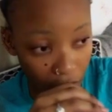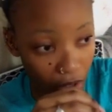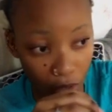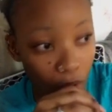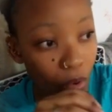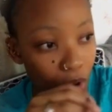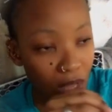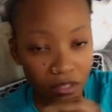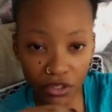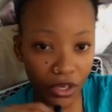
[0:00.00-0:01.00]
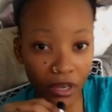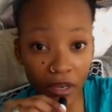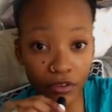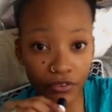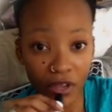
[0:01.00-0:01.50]
you,
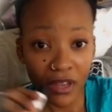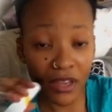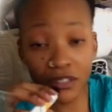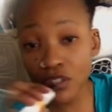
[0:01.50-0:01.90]
Steve, is